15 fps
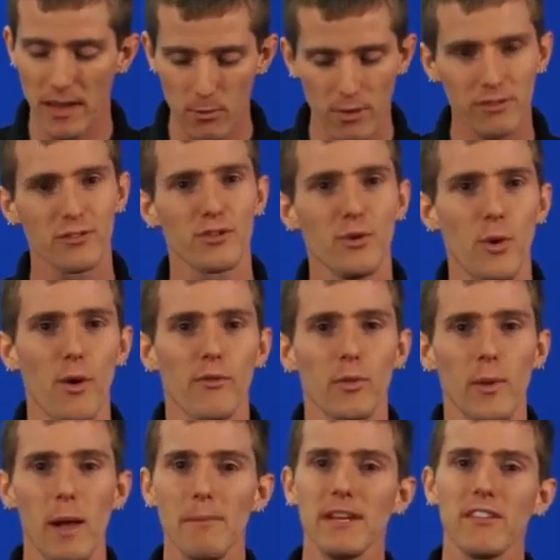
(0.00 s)
that wasn't too
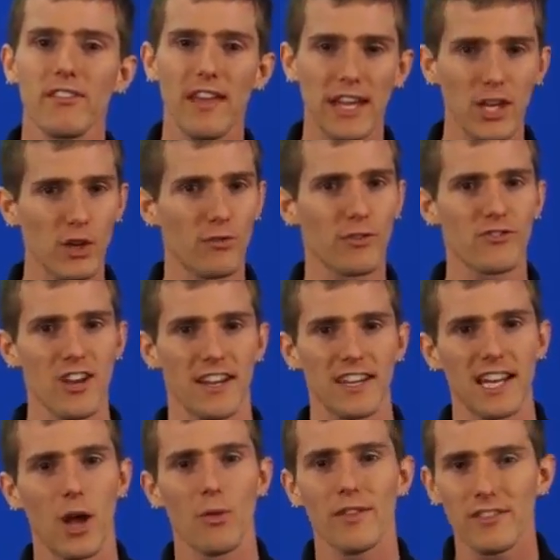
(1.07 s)
overwhelming. Thank you for
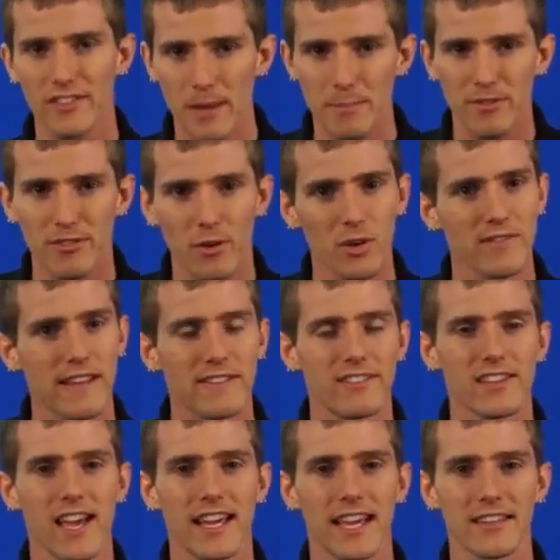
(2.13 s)
checking out this episode of
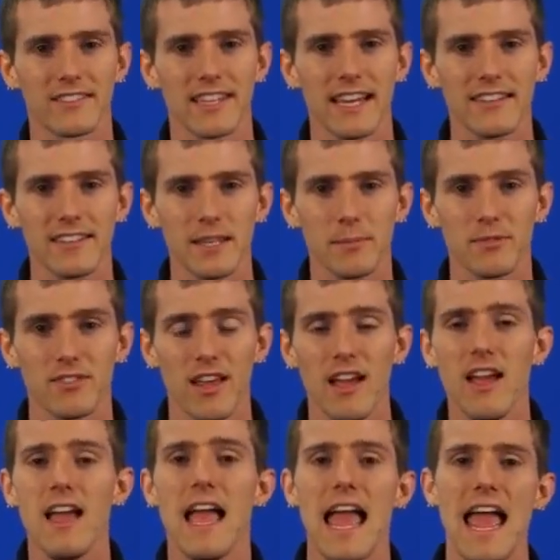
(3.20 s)
NCIX Tech Tips,
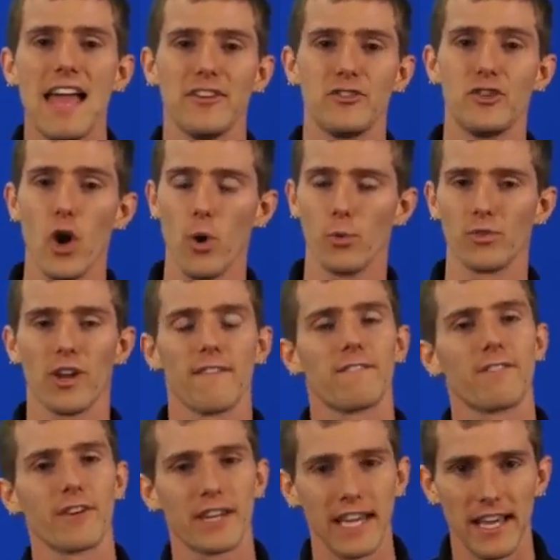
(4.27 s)
and don't
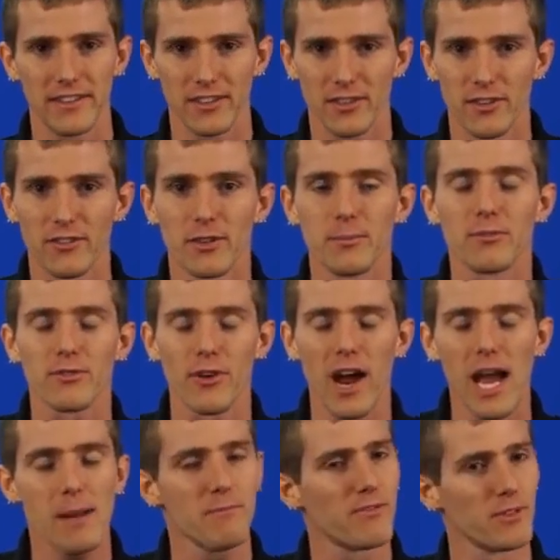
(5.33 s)
forget to
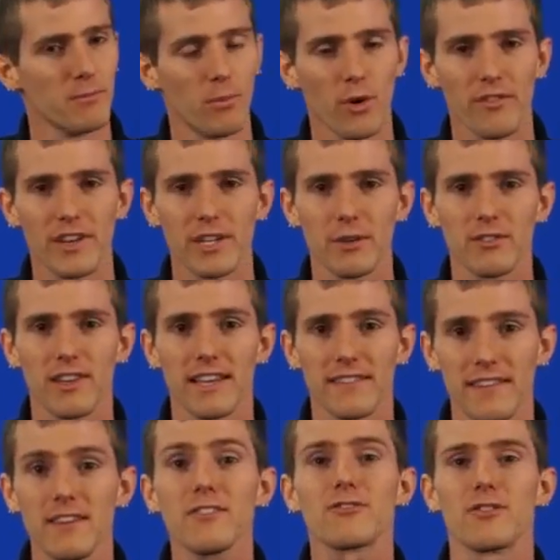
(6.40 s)
subscribe for more videos
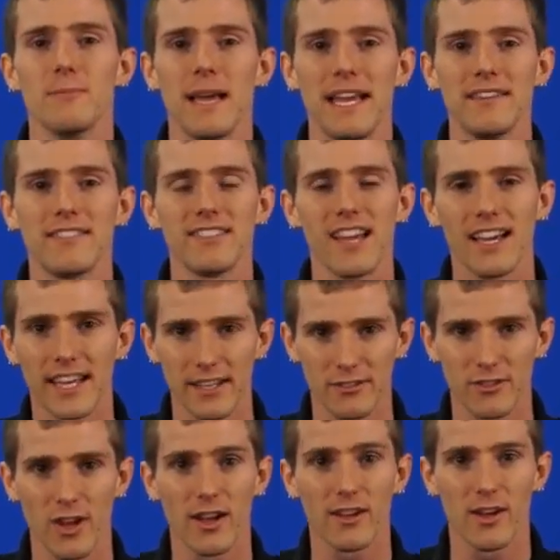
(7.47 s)
like this from
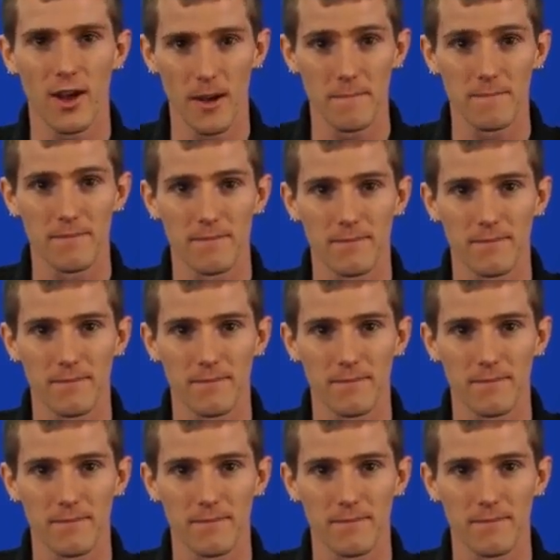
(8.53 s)
ncix.com.